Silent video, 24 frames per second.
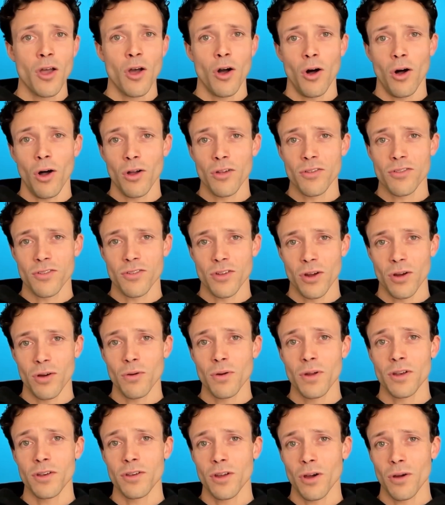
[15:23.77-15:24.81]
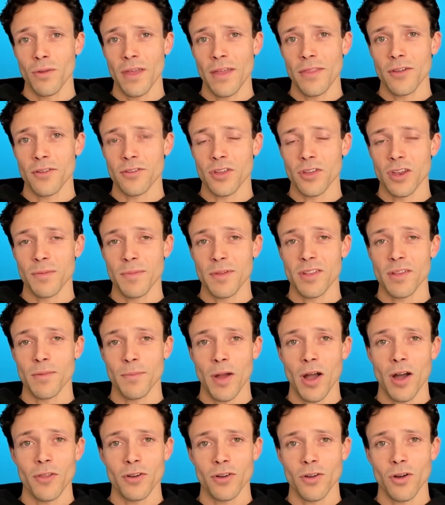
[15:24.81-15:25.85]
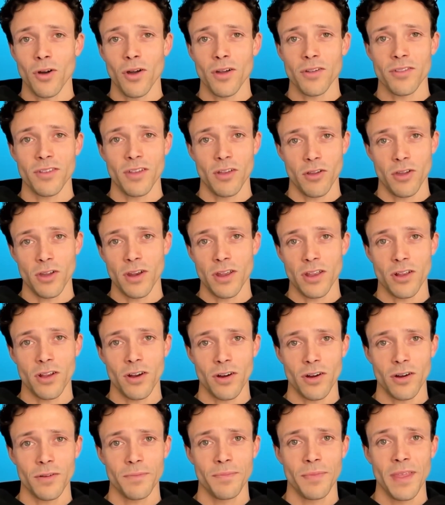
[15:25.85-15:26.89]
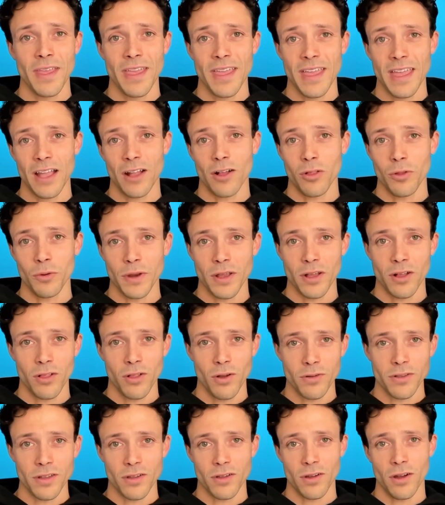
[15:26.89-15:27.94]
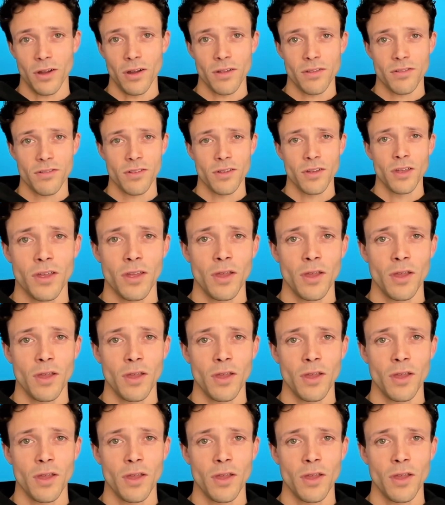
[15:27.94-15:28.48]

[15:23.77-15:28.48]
Also know that there's going to be some other costs that you're going to incur, including closing costs.